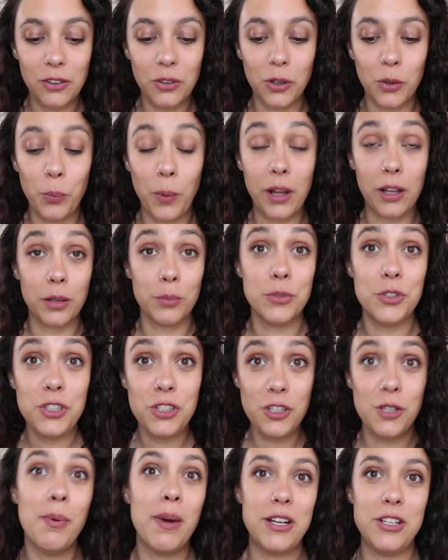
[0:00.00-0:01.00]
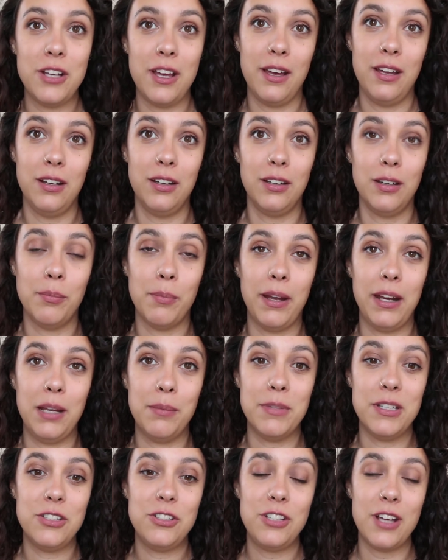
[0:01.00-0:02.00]
or welcome to my channel. My
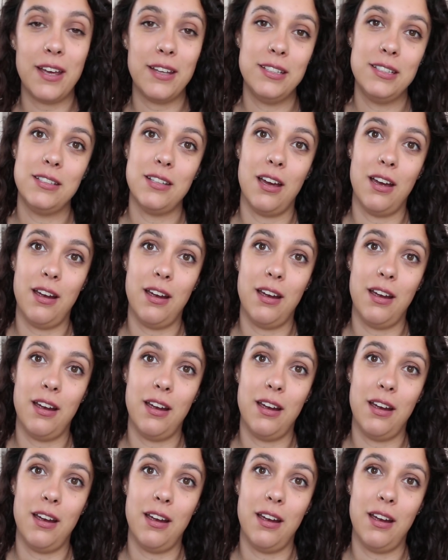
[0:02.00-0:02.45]
name is Jess.